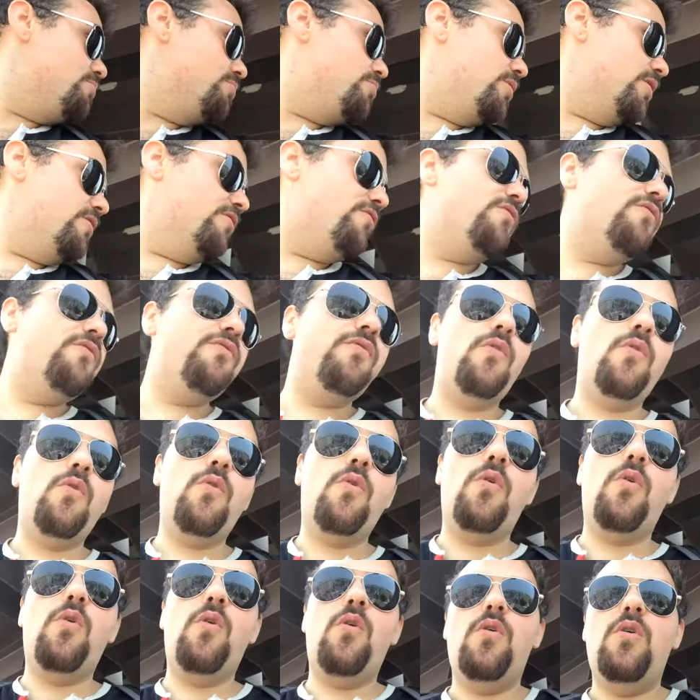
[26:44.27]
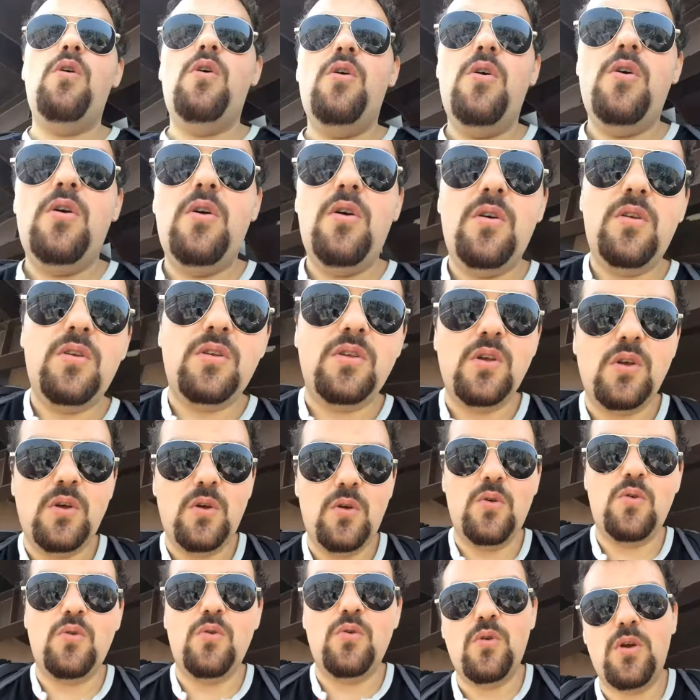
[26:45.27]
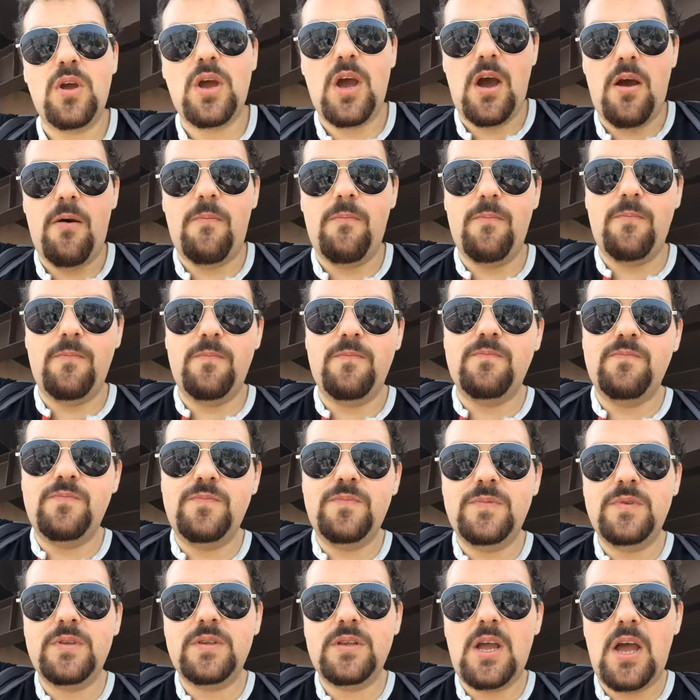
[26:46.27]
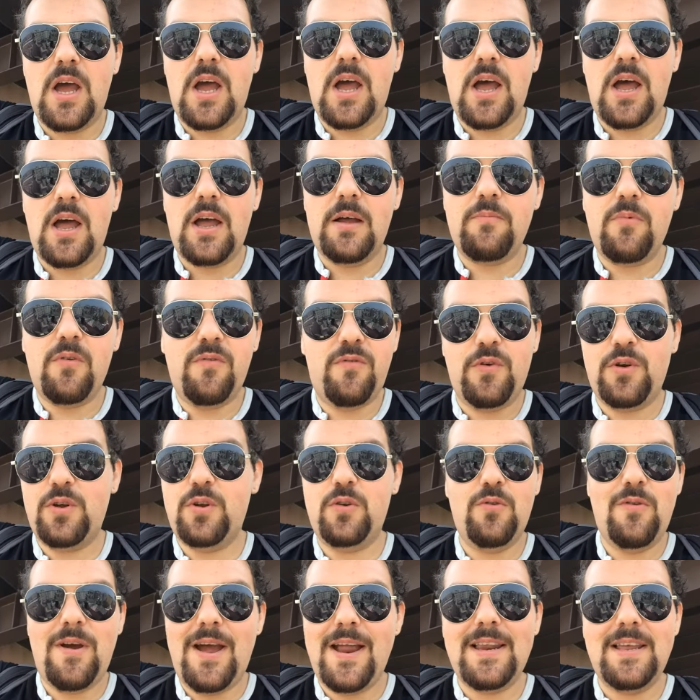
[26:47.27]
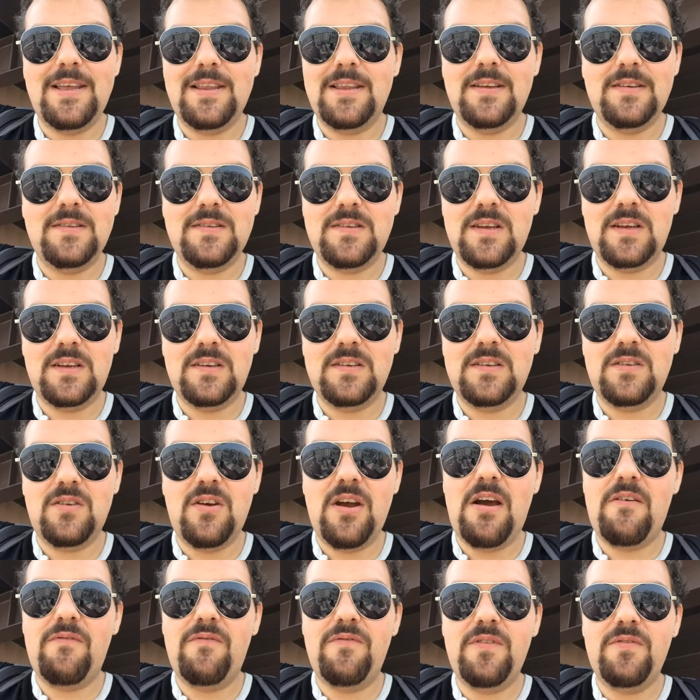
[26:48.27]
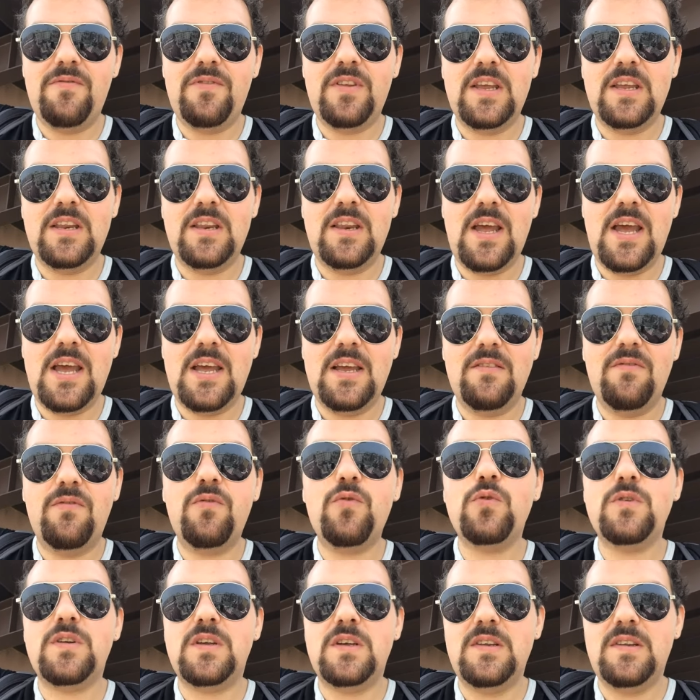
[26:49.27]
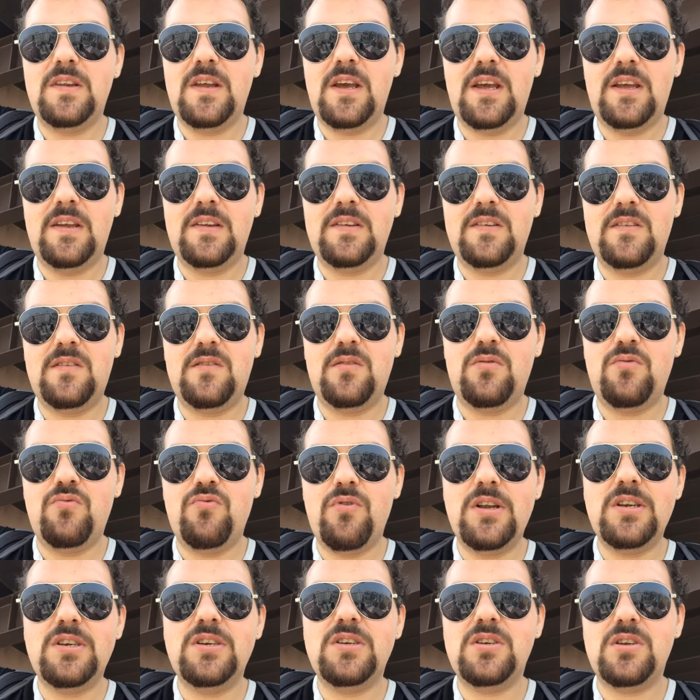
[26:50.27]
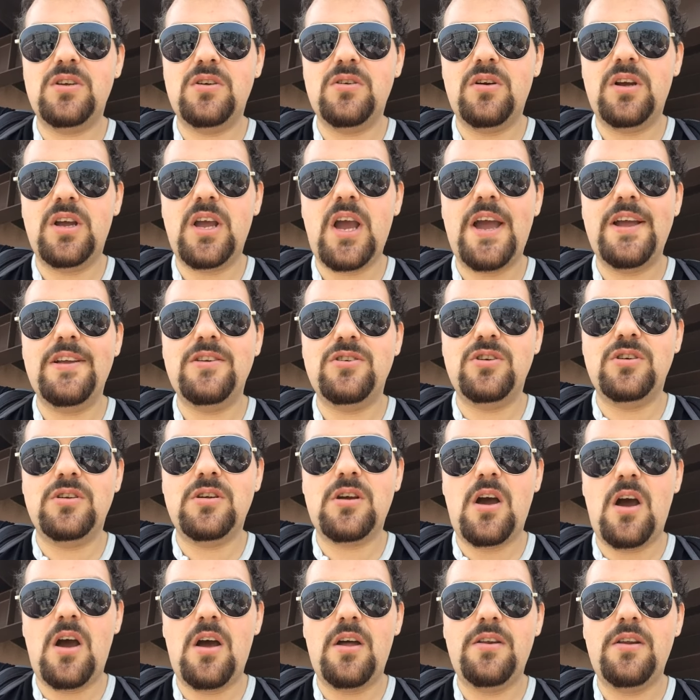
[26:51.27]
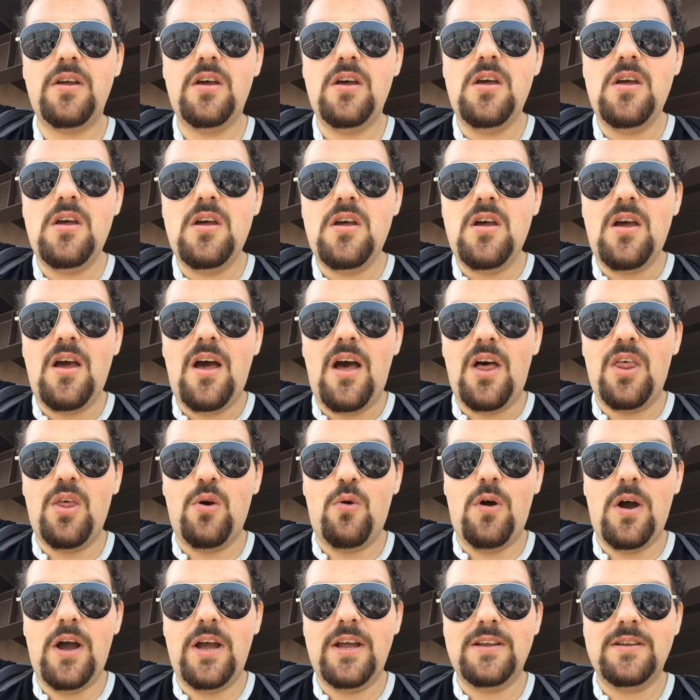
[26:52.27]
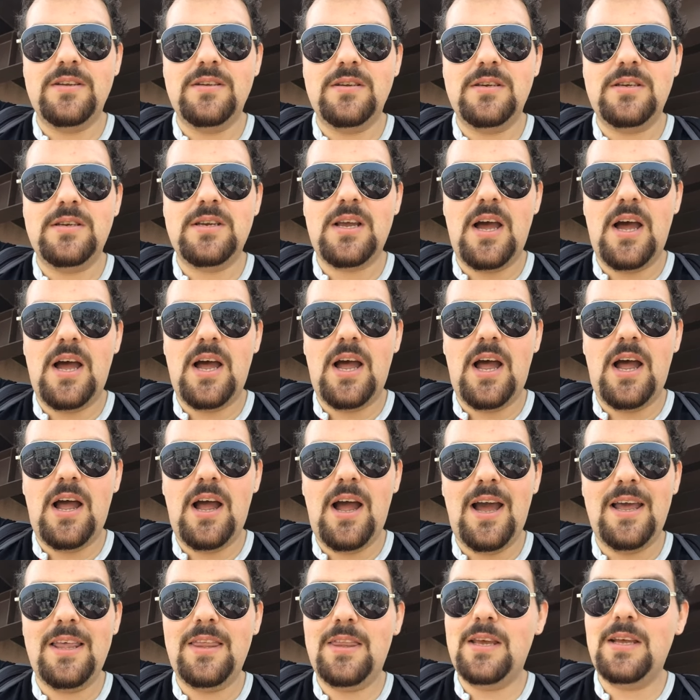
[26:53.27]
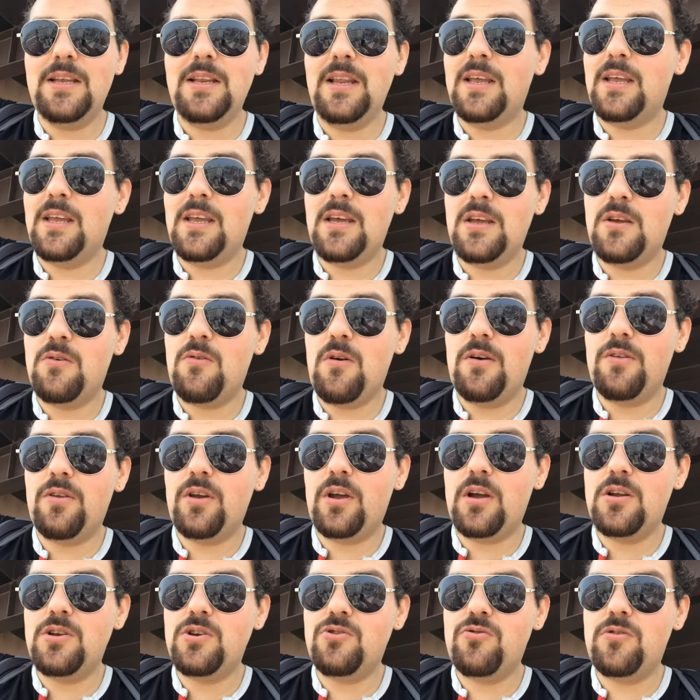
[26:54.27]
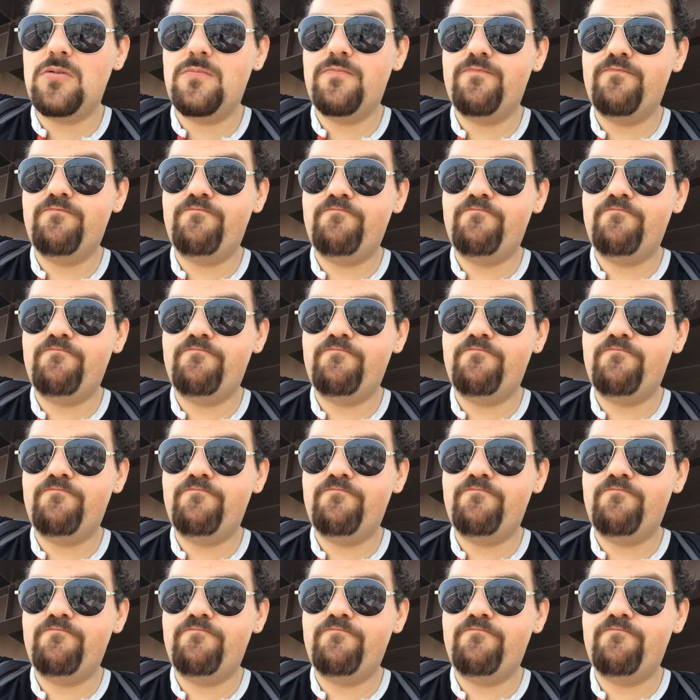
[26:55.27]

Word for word: before you come uh, before you do any of these things. You have 15 days, 14 days to register your Gaijin card. Otherwise, uh, I think they kick you out of the country.